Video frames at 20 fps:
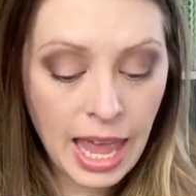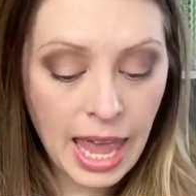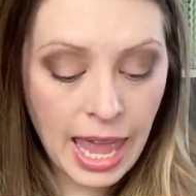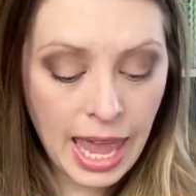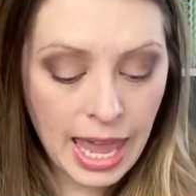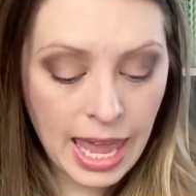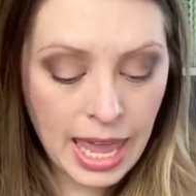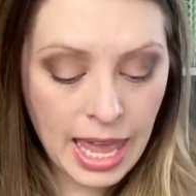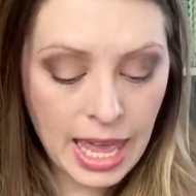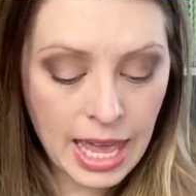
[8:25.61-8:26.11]

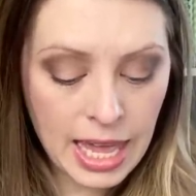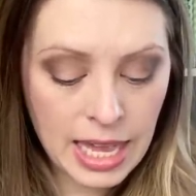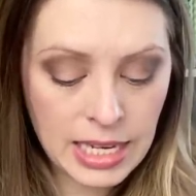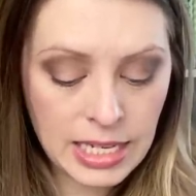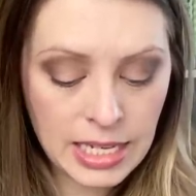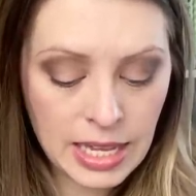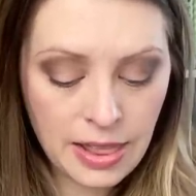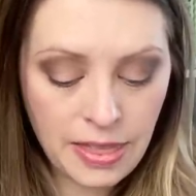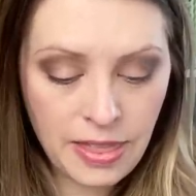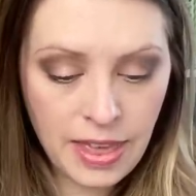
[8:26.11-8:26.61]

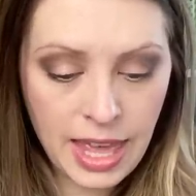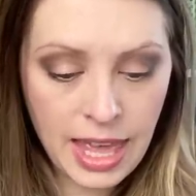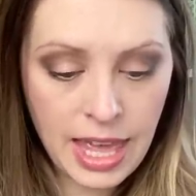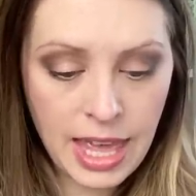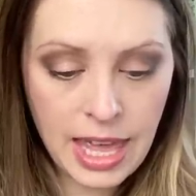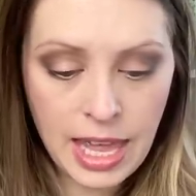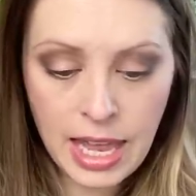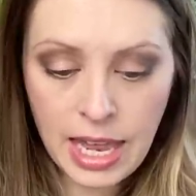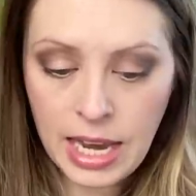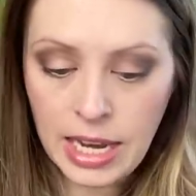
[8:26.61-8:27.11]
and
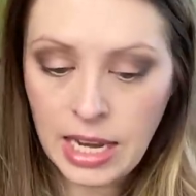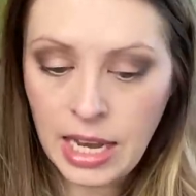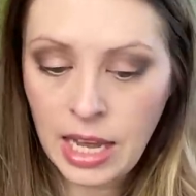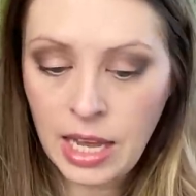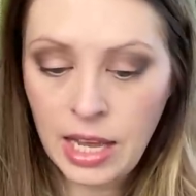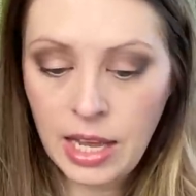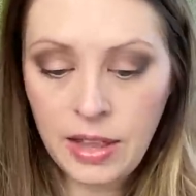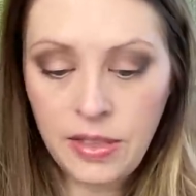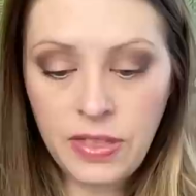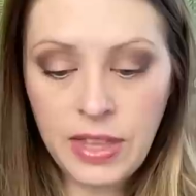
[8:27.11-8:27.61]
then
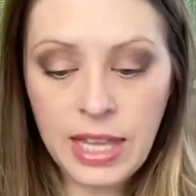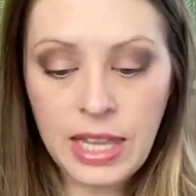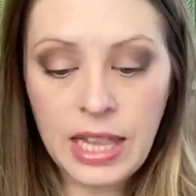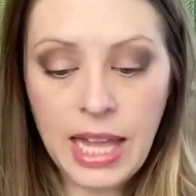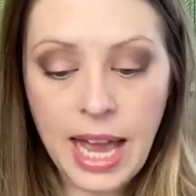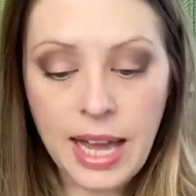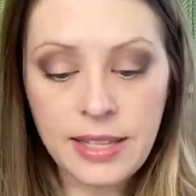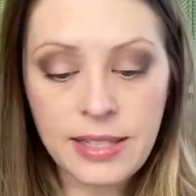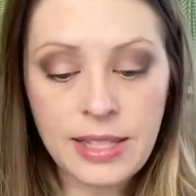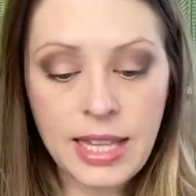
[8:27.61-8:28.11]
the
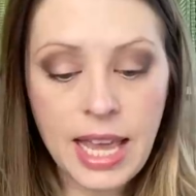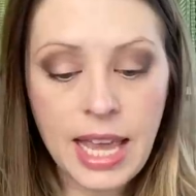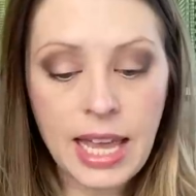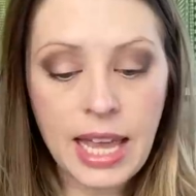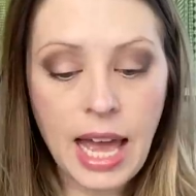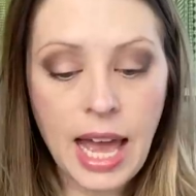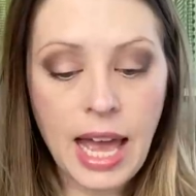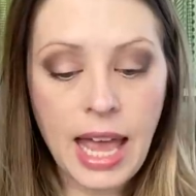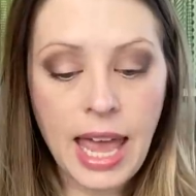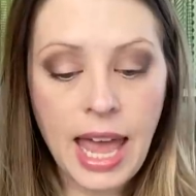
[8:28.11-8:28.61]
last
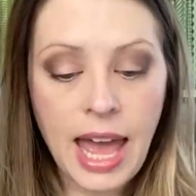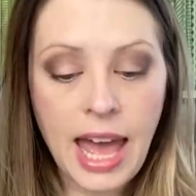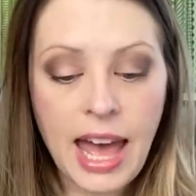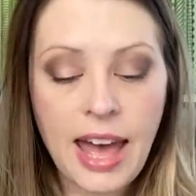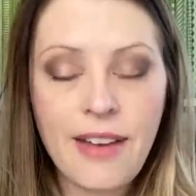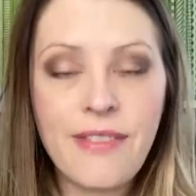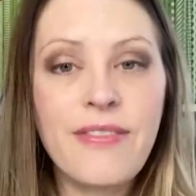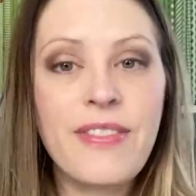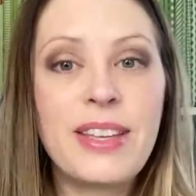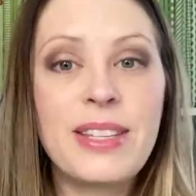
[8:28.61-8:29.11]
thing I
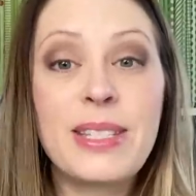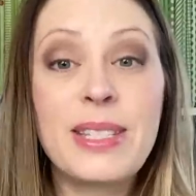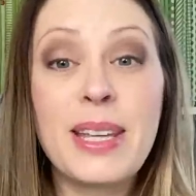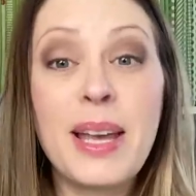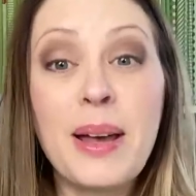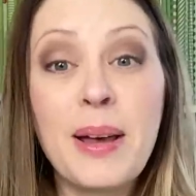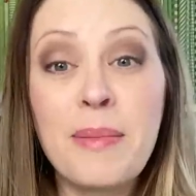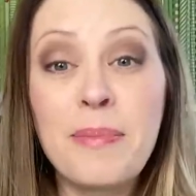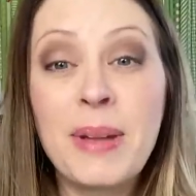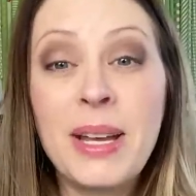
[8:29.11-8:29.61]
have
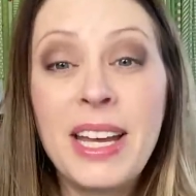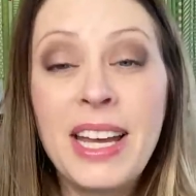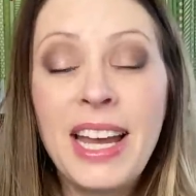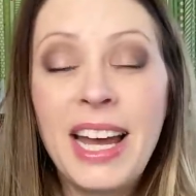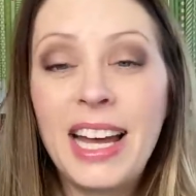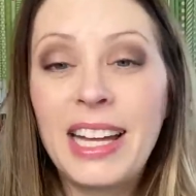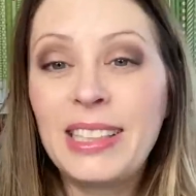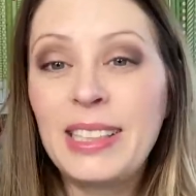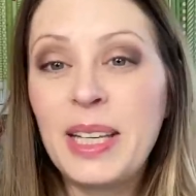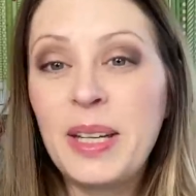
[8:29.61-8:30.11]
some,
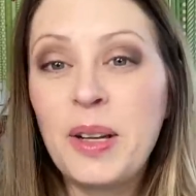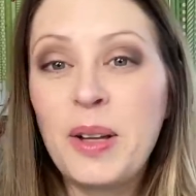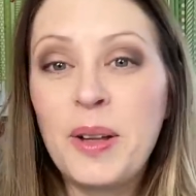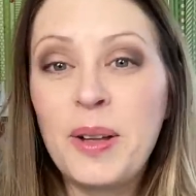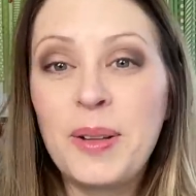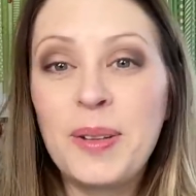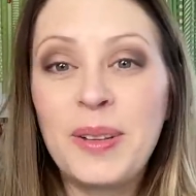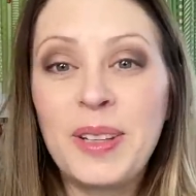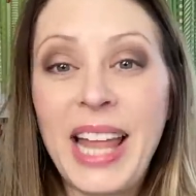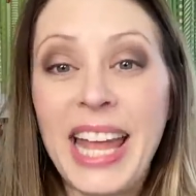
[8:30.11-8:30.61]
a
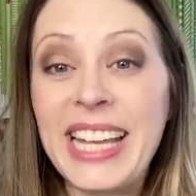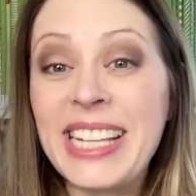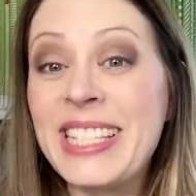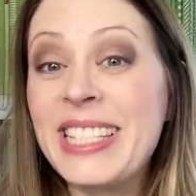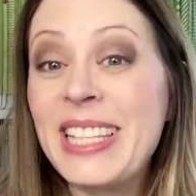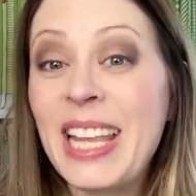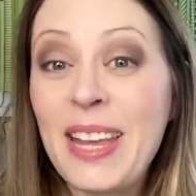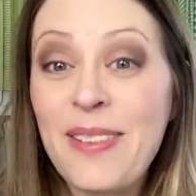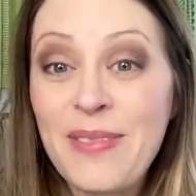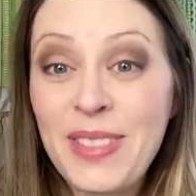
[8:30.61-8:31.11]
little like
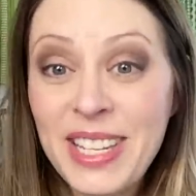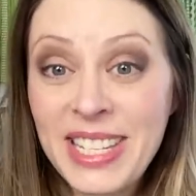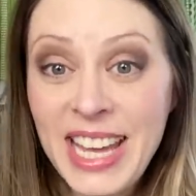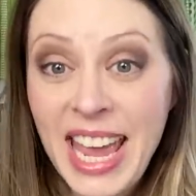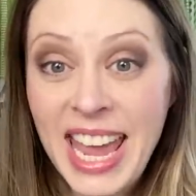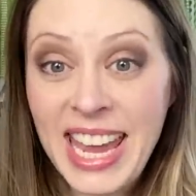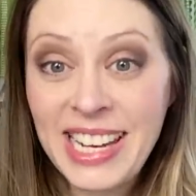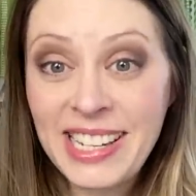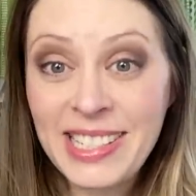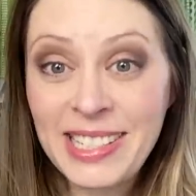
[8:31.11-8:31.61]
save the
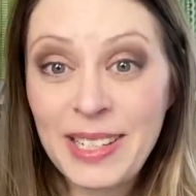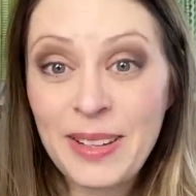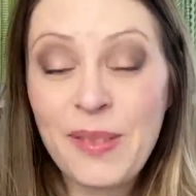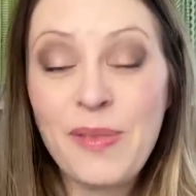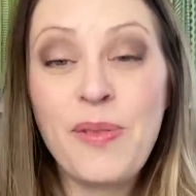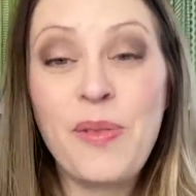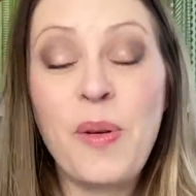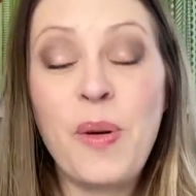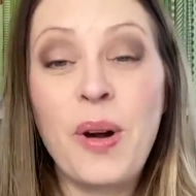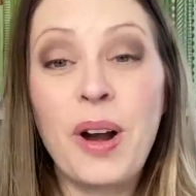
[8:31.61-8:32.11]
date
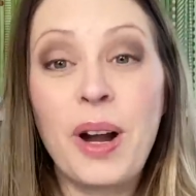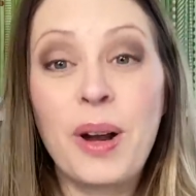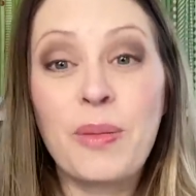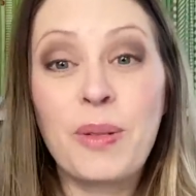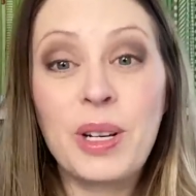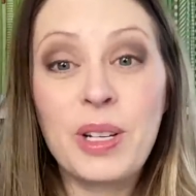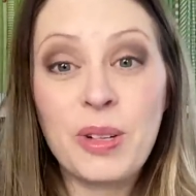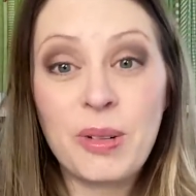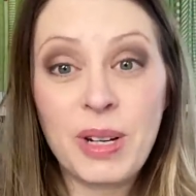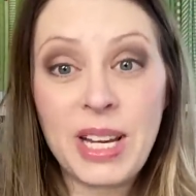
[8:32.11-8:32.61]
for a
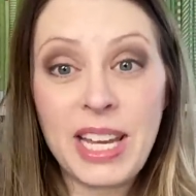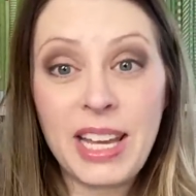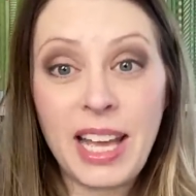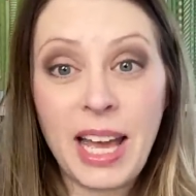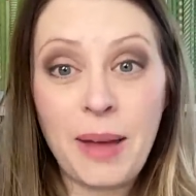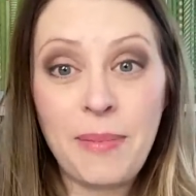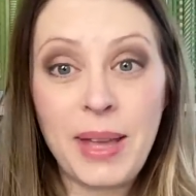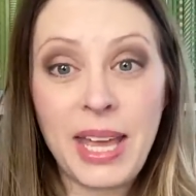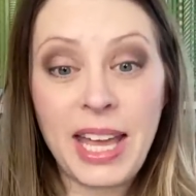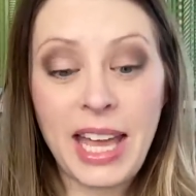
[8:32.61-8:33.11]
retreat
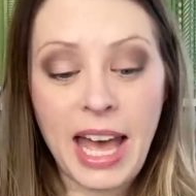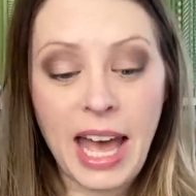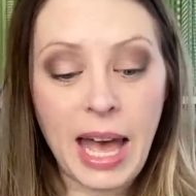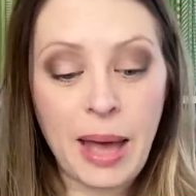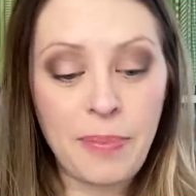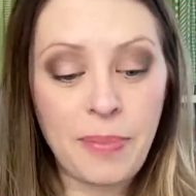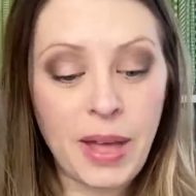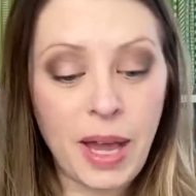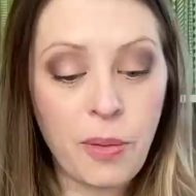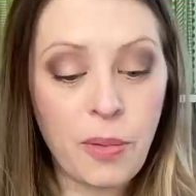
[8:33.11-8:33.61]
coming
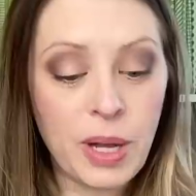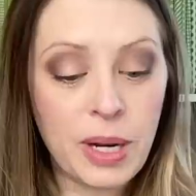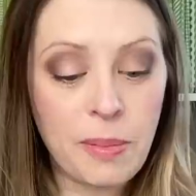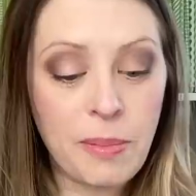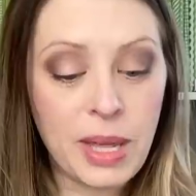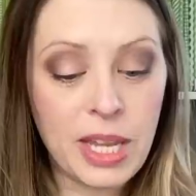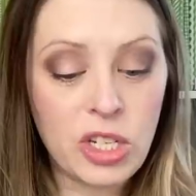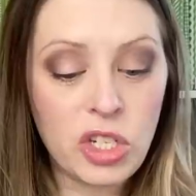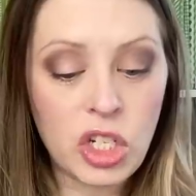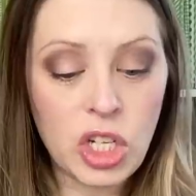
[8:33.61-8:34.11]
up I want to
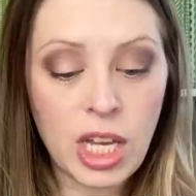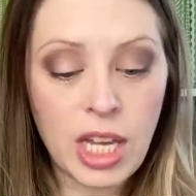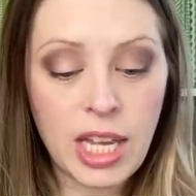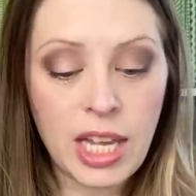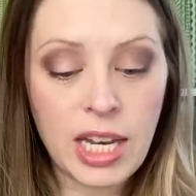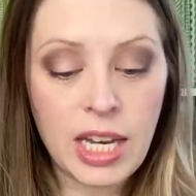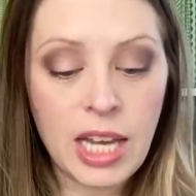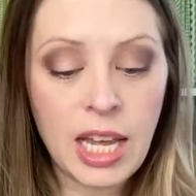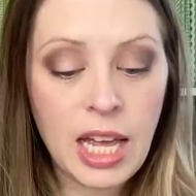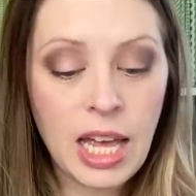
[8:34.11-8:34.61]

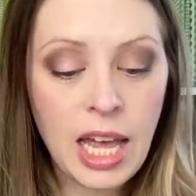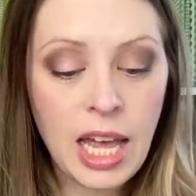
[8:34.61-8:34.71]
mention.